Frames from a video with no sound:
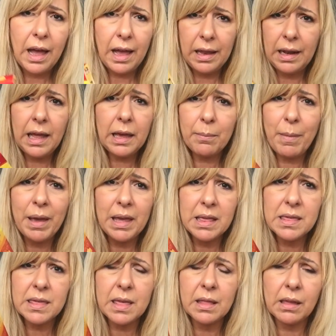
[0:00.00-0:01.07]
I like my
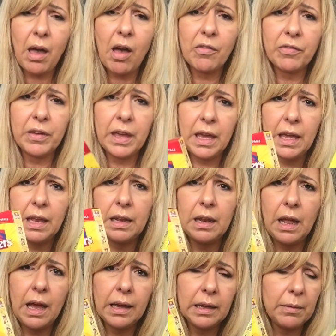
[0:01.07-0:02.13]
instant coffee
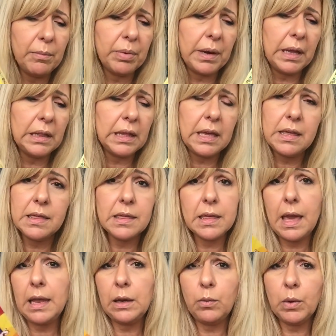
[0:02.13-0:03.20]
and I can bring these
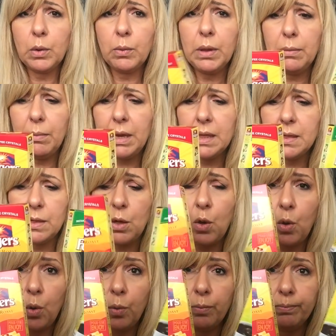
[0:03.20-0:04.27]
anywhere with me.
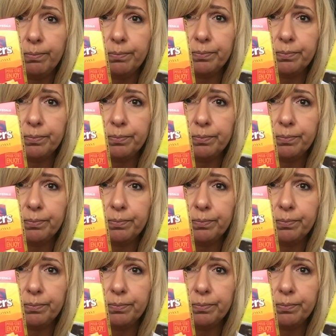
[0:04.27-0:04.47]
So